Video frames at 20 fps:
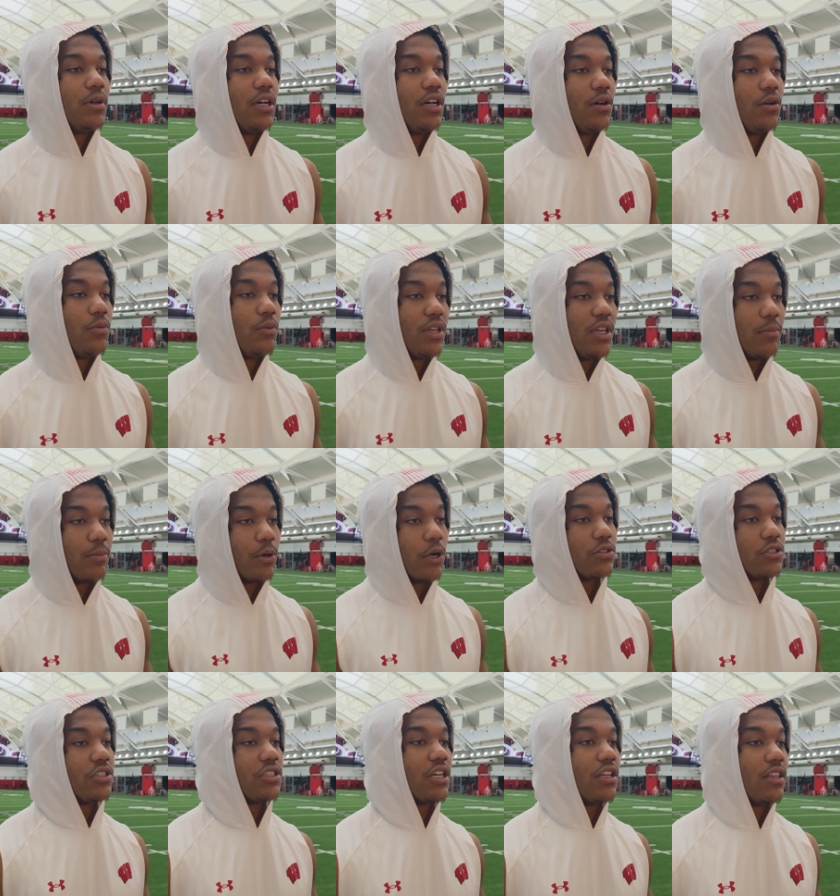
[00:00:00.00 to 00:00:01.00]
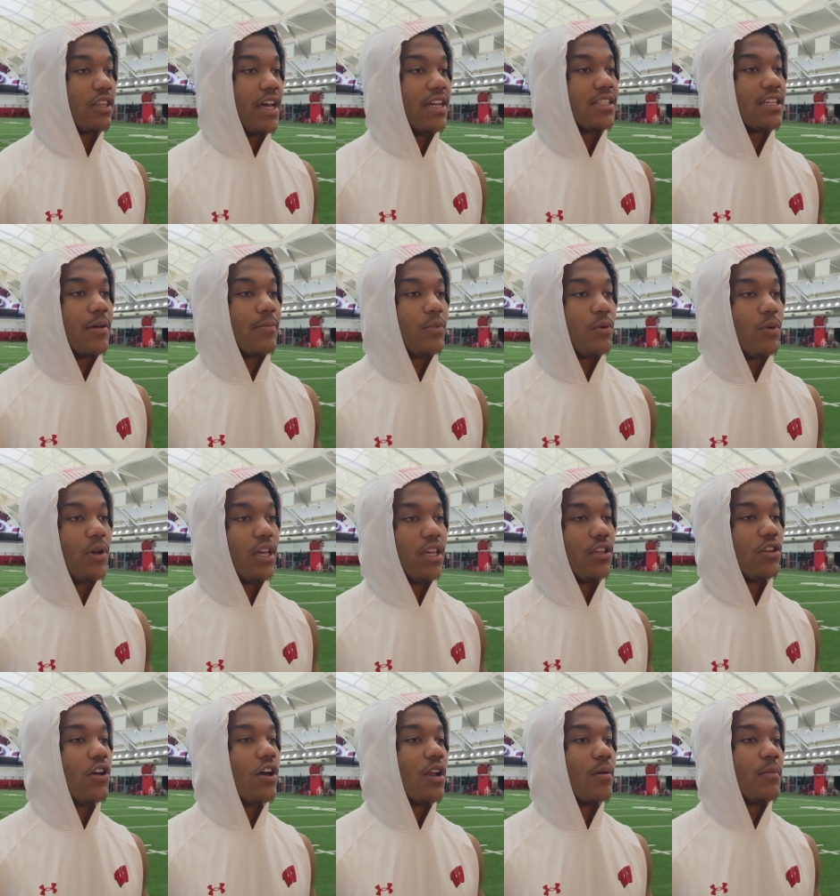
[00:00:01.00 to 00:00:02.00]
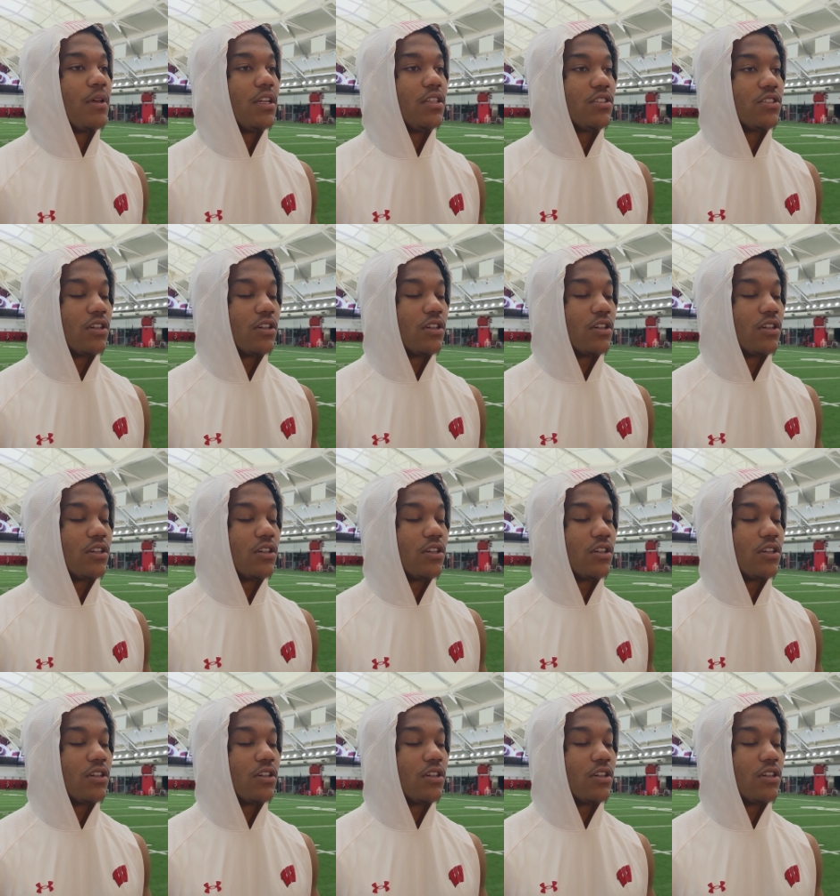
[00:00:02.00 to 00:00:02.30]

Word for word: but we approach each other that type of way. You know what I mean?